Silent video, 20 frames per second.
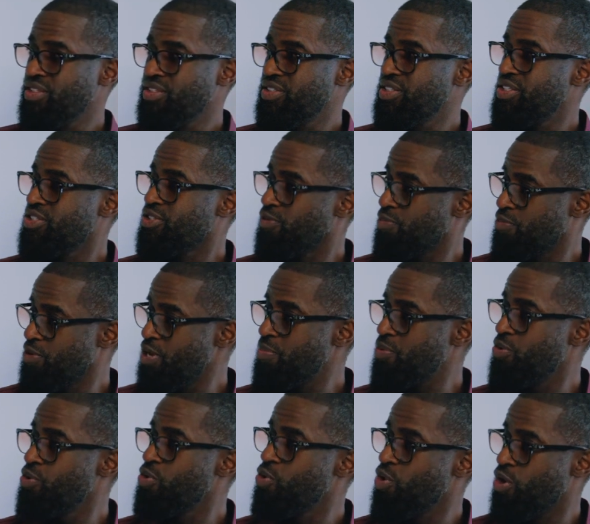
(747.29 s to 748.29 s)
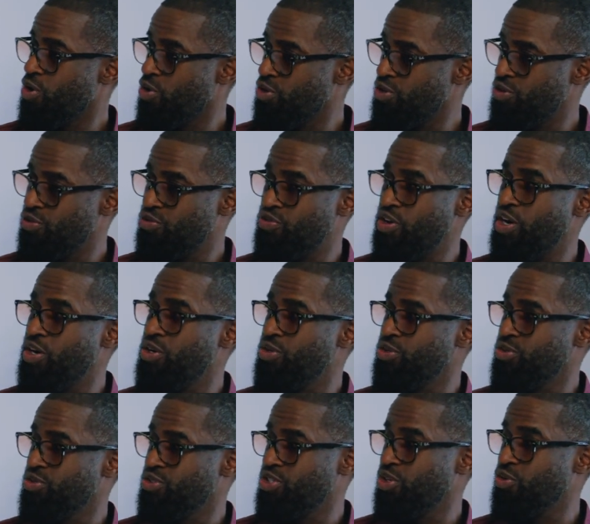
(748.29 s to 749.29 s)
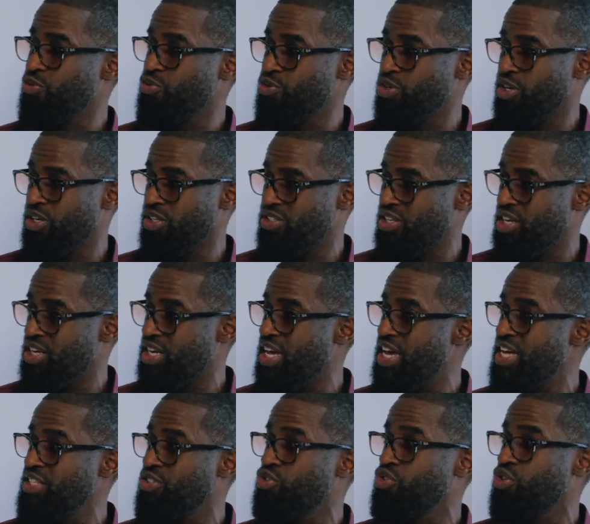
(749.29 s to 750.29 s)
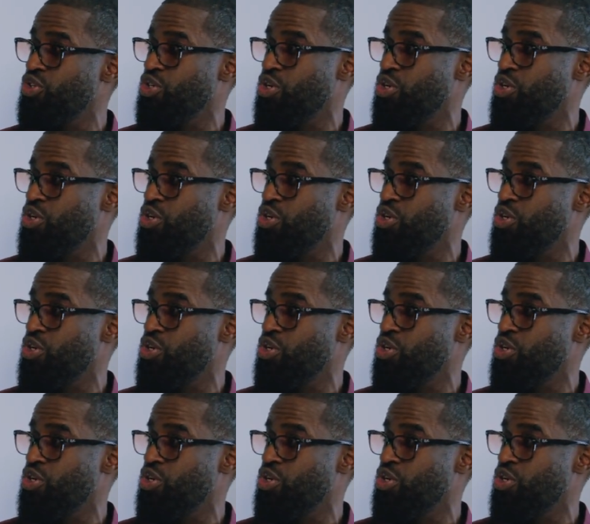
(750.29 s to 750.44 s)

It's the people who are on the phone. So real estate agents or your